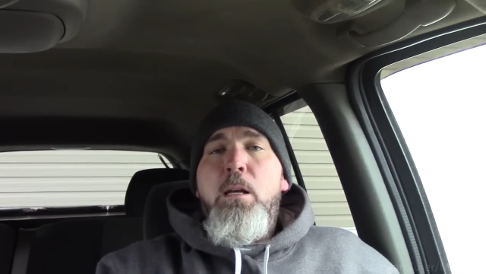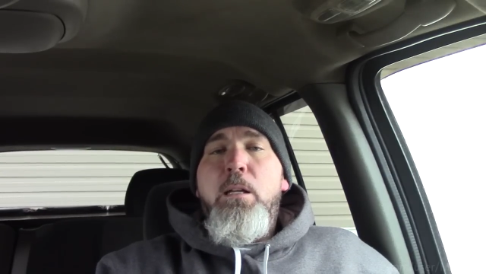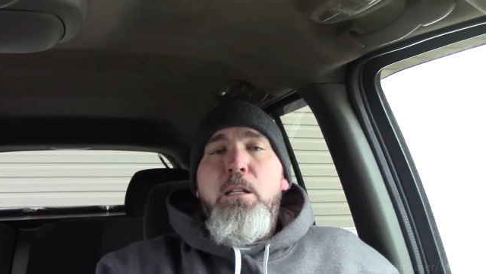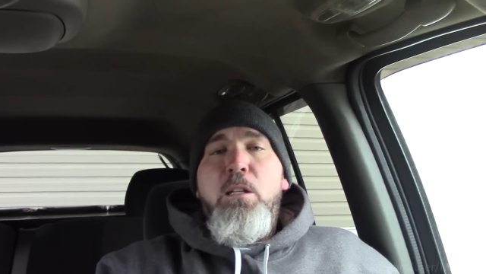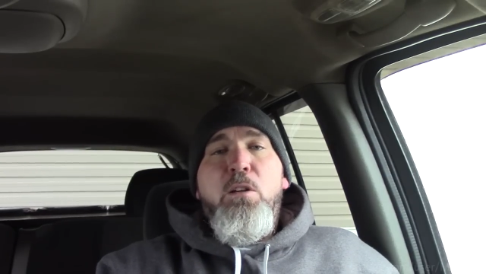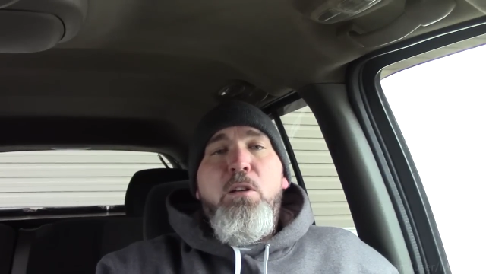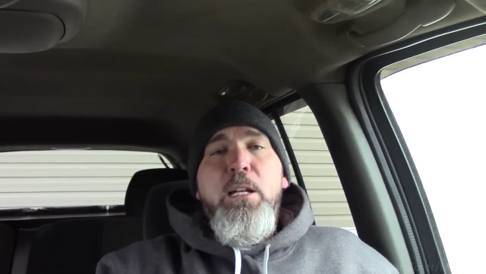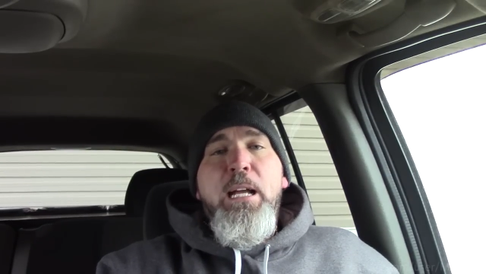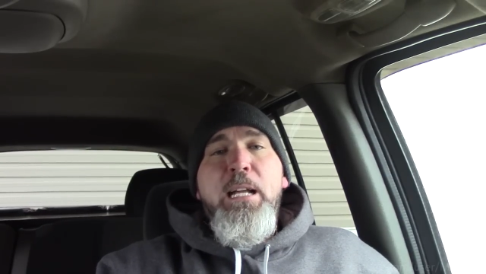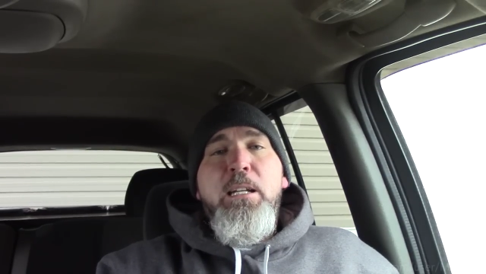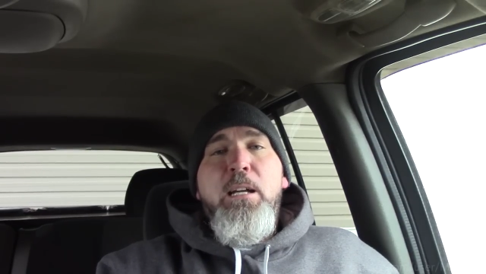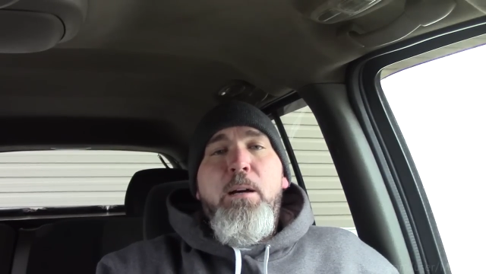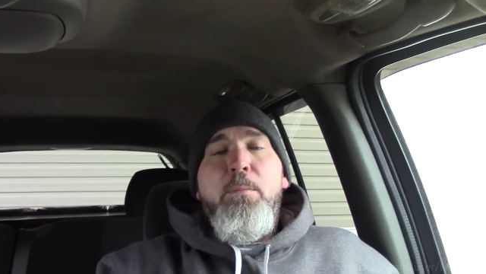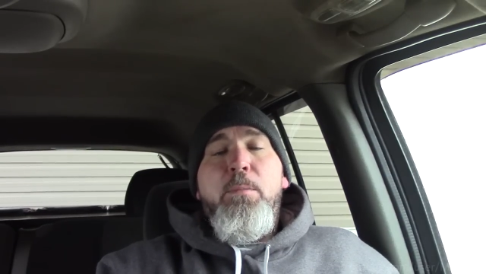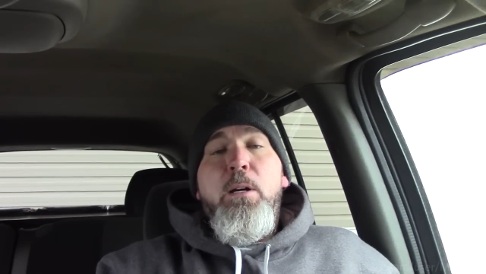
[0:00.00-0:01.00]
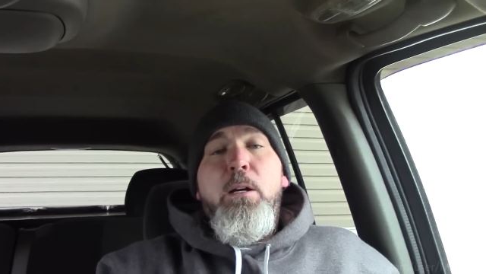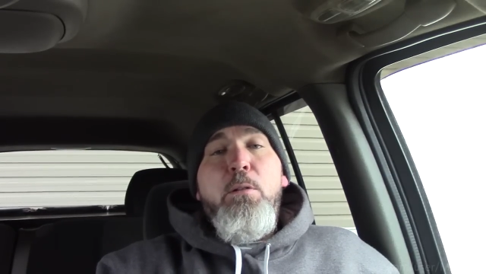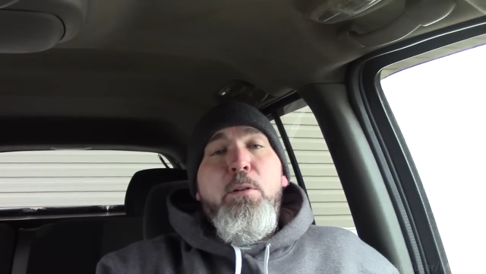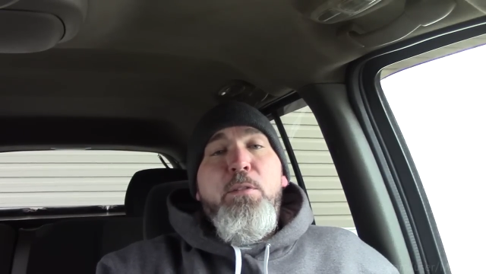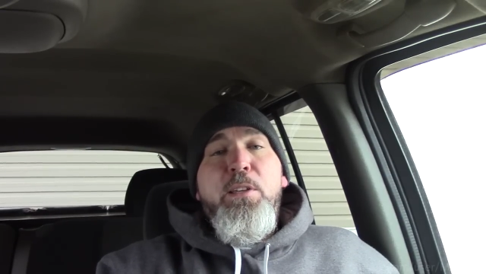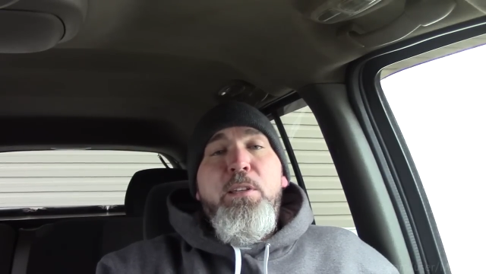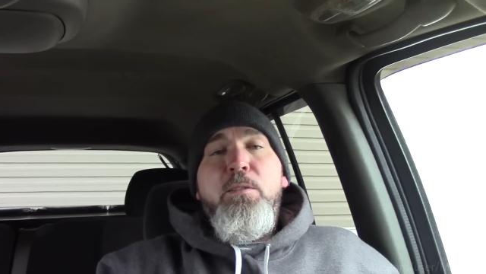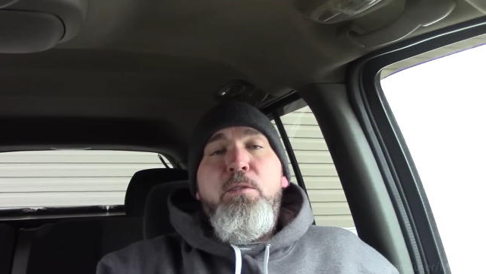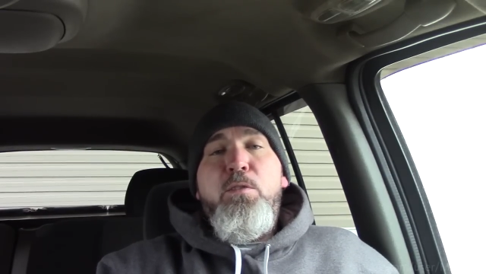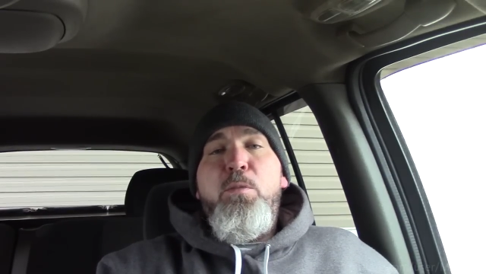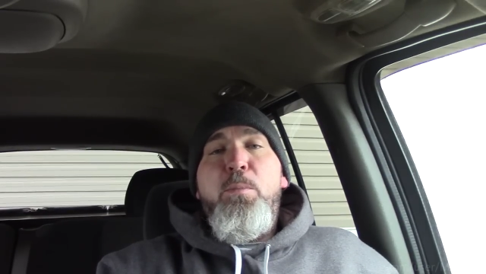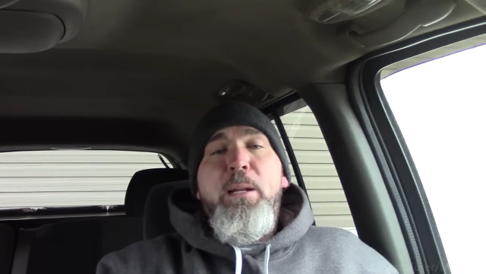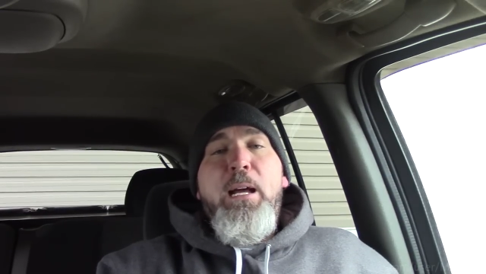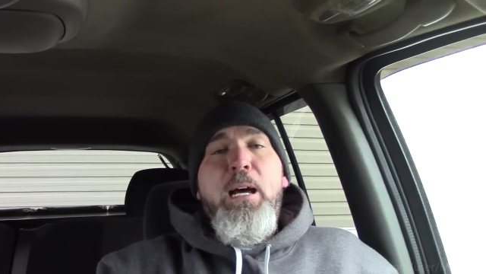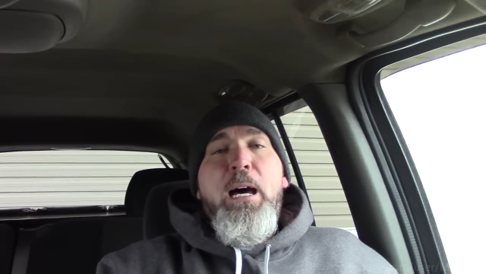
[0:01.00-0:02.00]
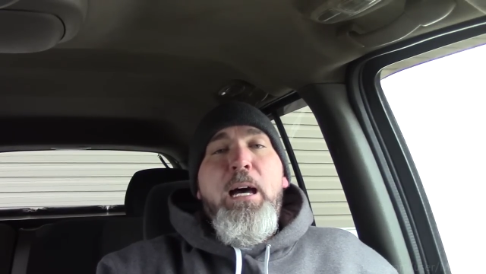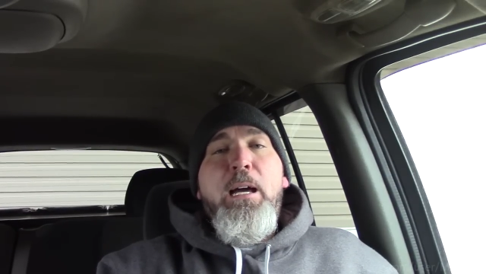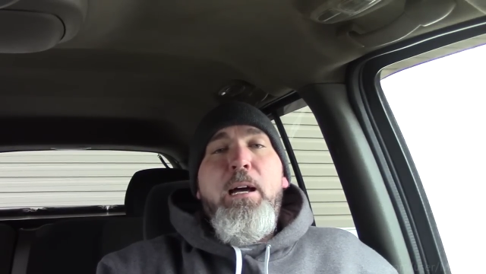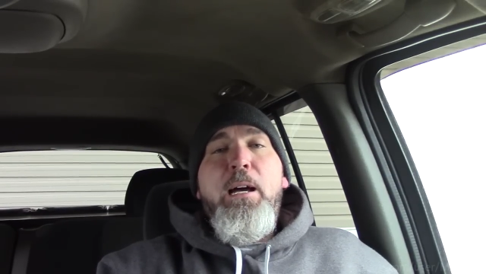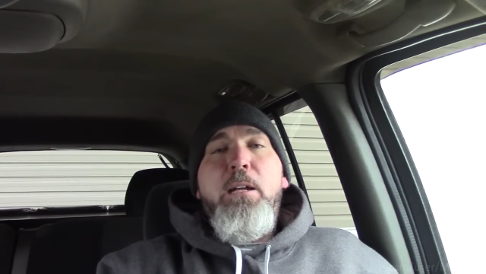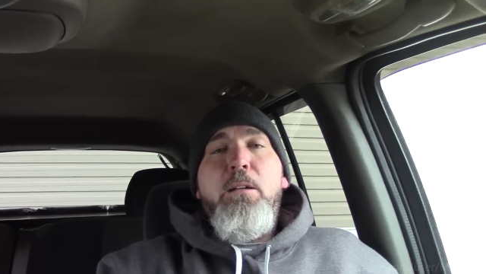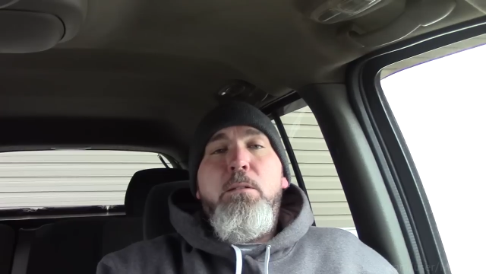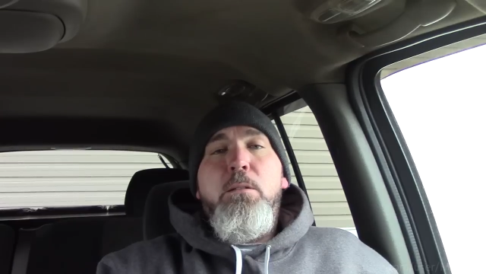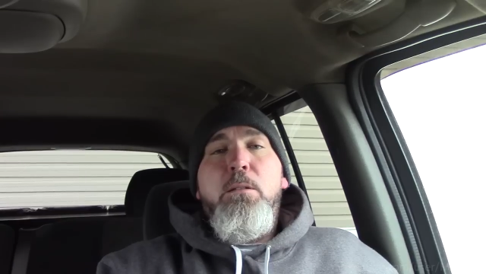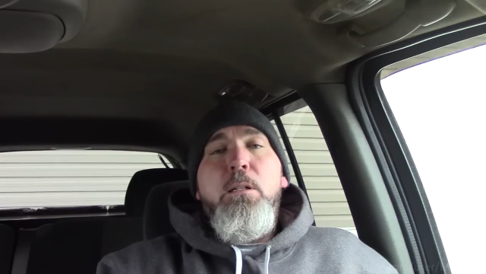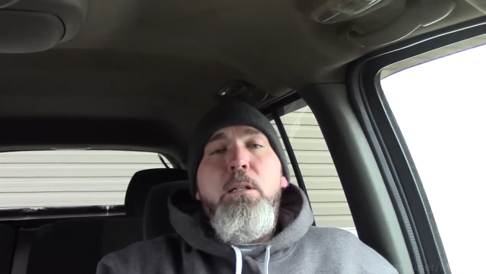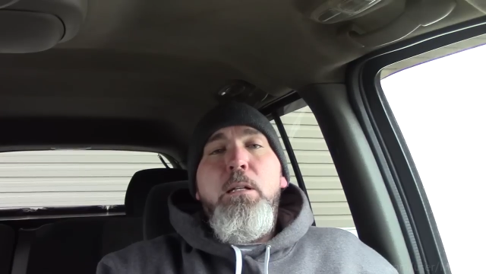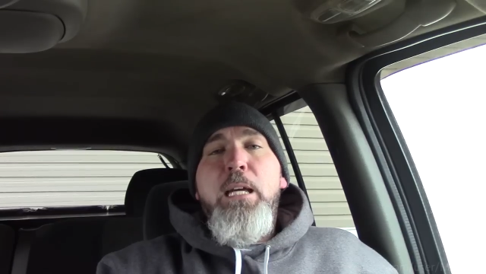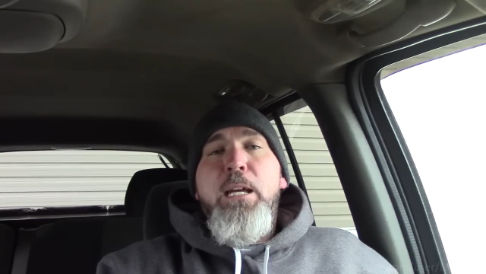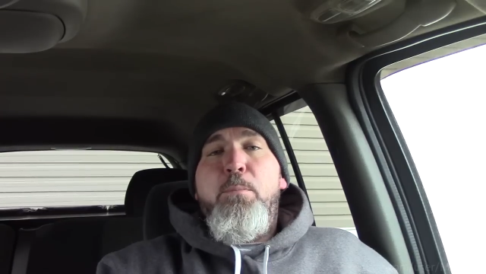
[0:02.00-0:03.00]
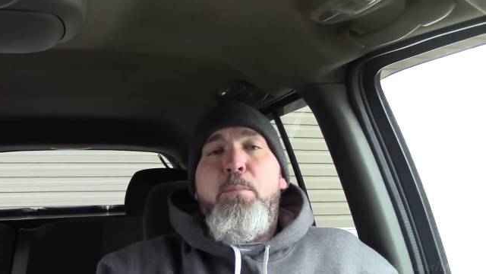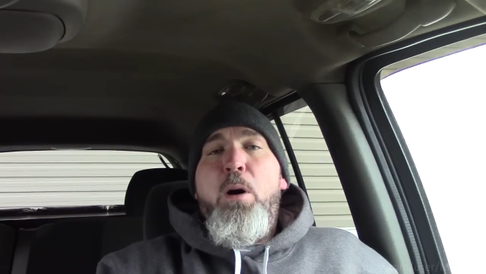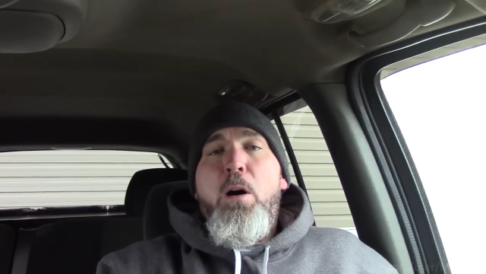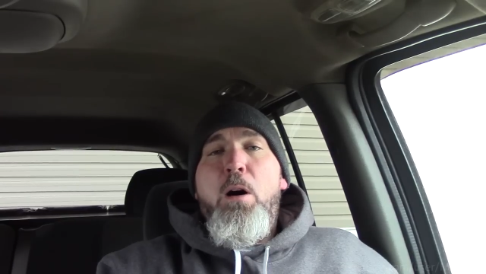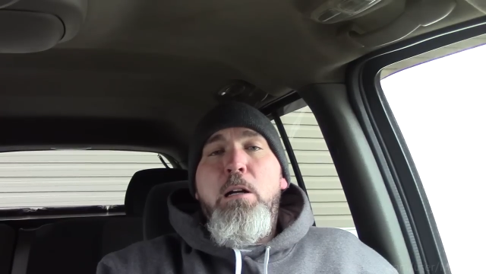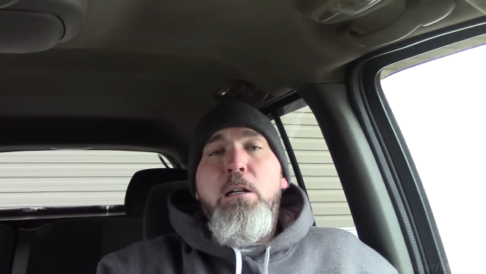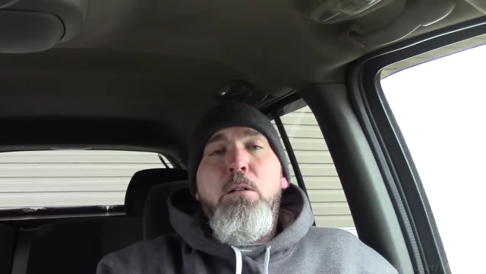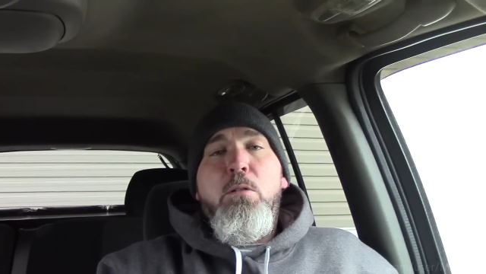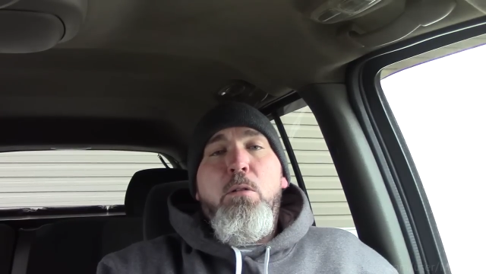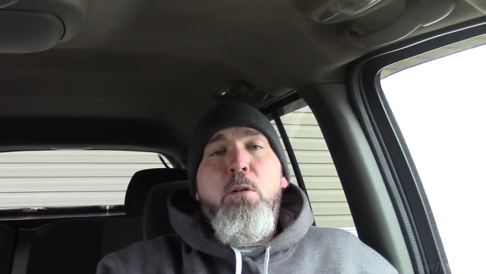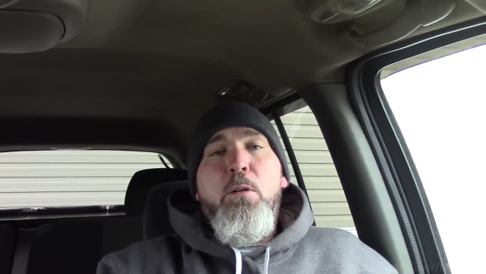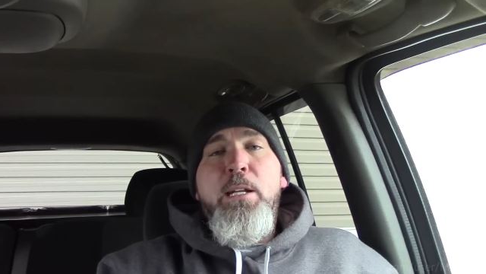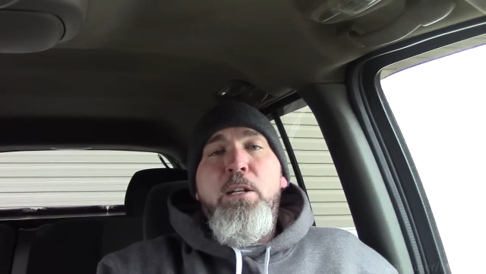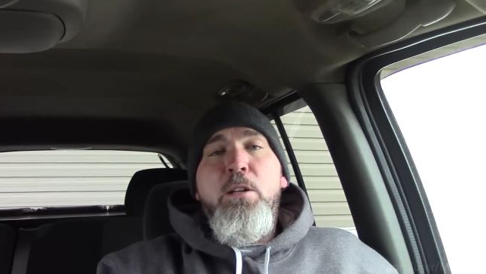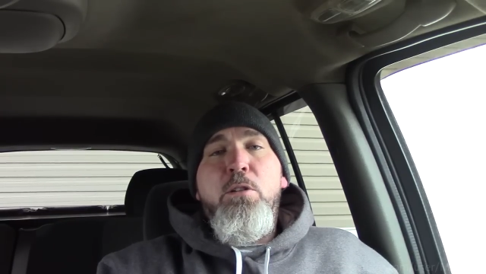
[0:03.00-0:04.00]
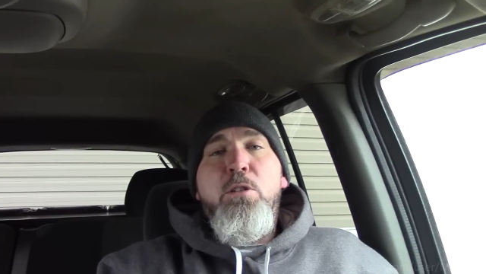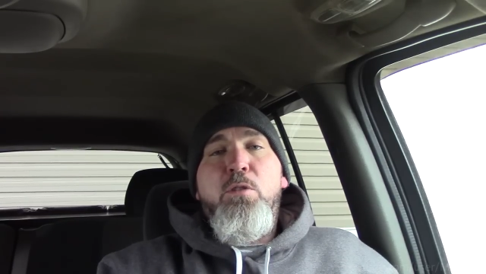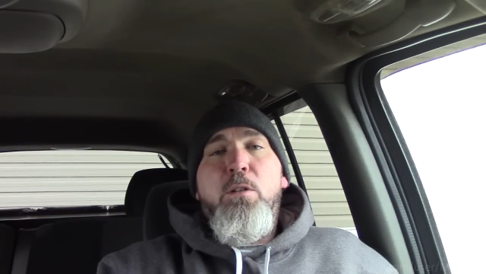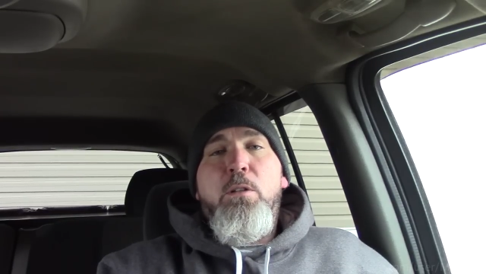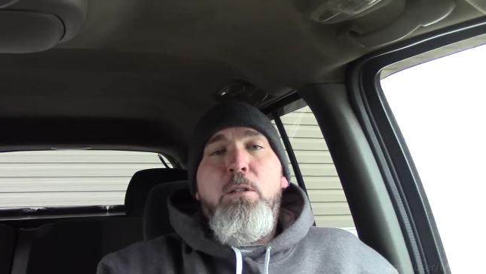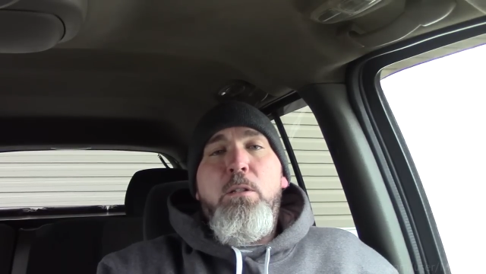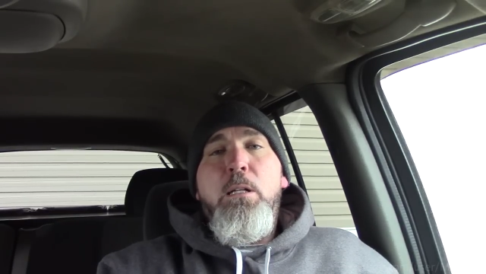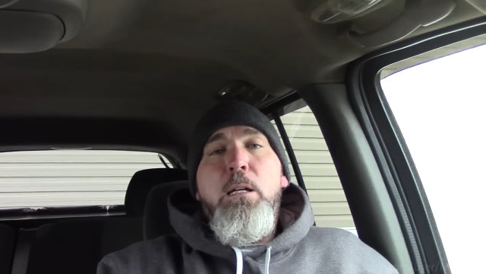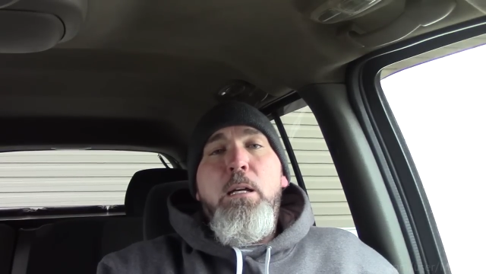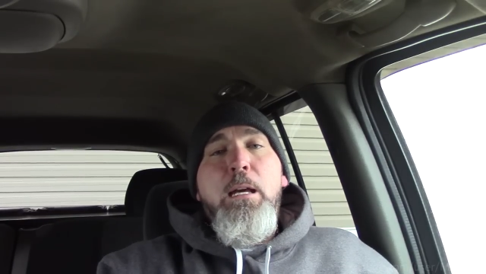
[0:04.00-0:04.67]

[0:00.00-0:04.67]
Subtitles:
you could end up with a stupid high idle in park or in neutral,